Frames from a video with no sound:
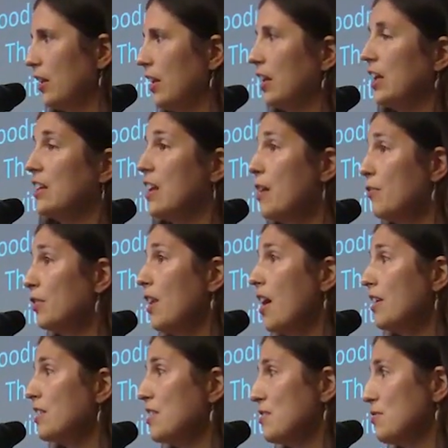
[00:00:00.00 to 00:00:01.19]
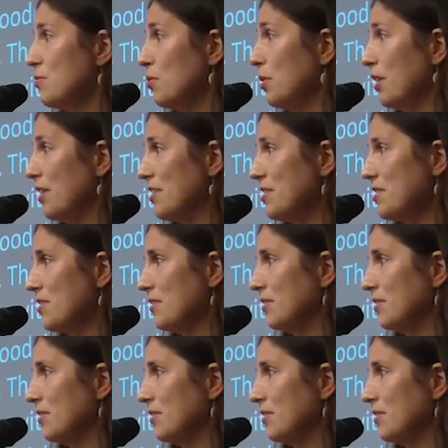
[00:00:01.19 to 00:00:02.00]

And he never locked his doors.